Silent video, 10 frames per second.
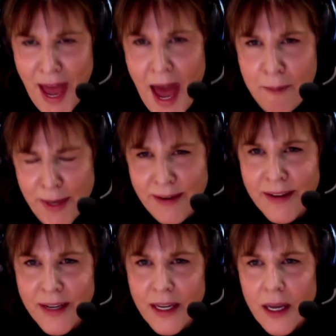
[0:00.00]
happen.
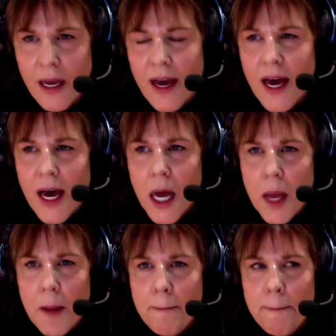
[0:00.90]

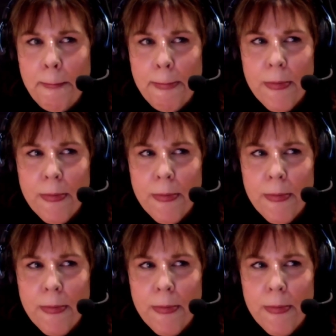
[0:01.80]
And